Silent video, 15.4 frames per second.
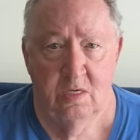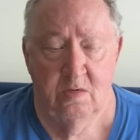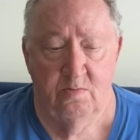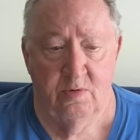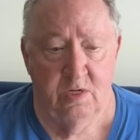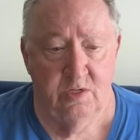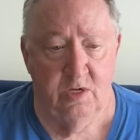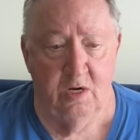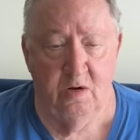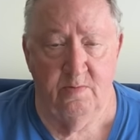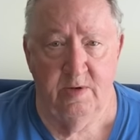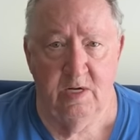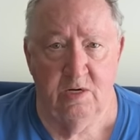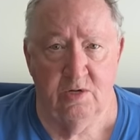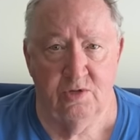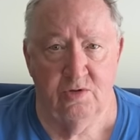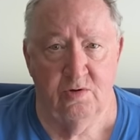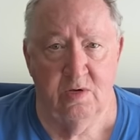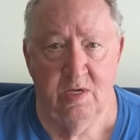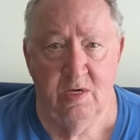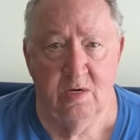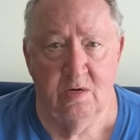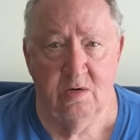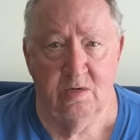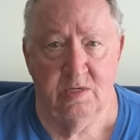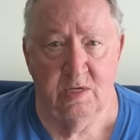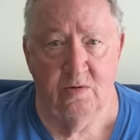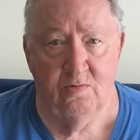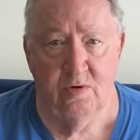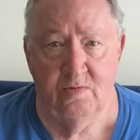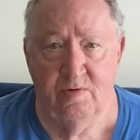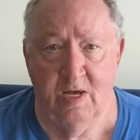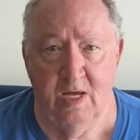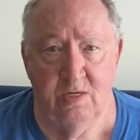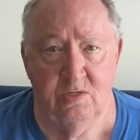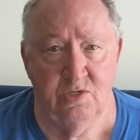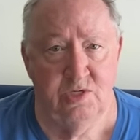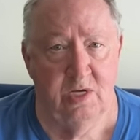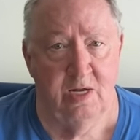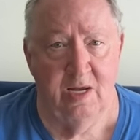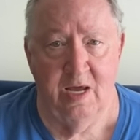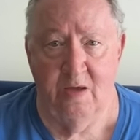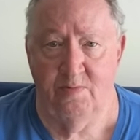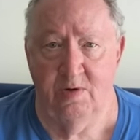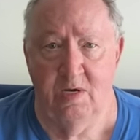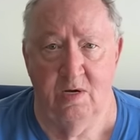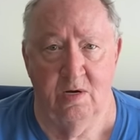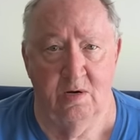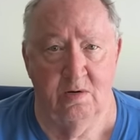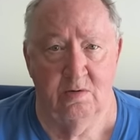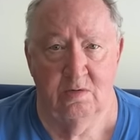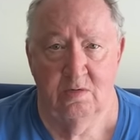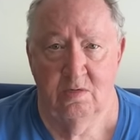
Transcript: But you know, I've been here 3 years and we've had shit happen here.